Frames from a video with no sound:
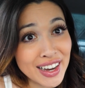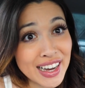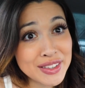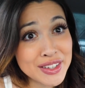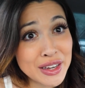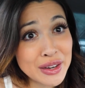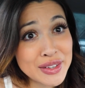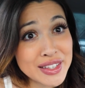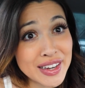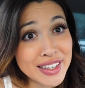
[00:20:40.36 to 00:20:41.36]
I have to
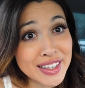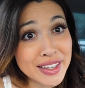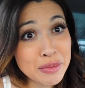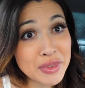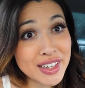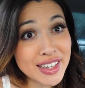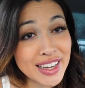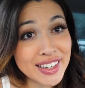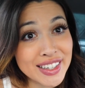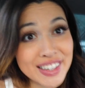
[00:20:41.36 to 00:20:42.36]
go, so I think I'm gonna
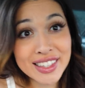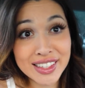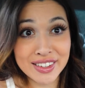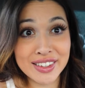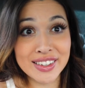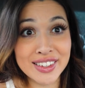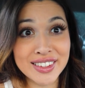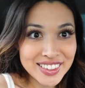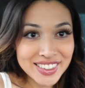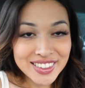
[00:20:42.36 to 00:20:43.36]
end it
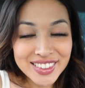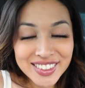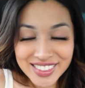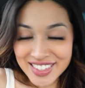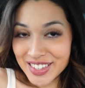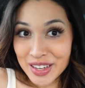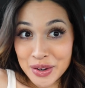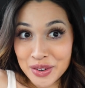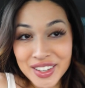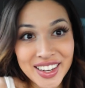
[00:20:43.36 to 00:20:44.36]
here.
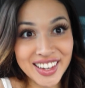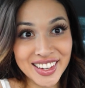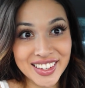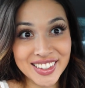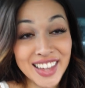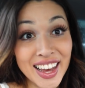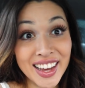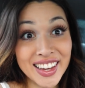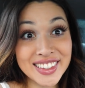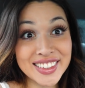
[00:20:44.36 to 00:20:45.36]
So
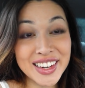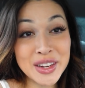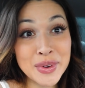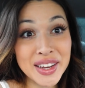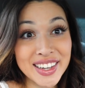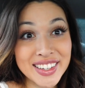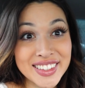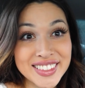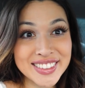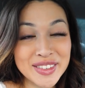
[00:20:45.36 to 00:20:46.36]
yeah,
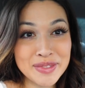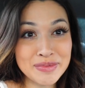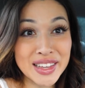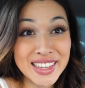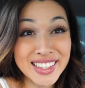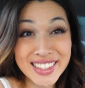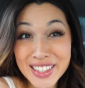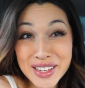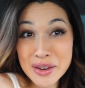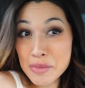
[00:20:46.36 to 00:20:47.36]
anyway, thank
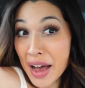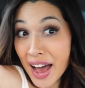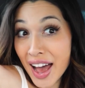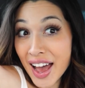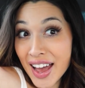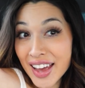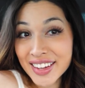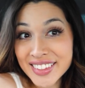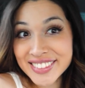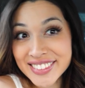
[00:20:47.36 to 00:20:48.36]
you,
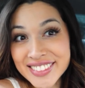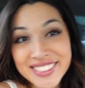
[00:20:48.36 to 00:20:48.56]
bye.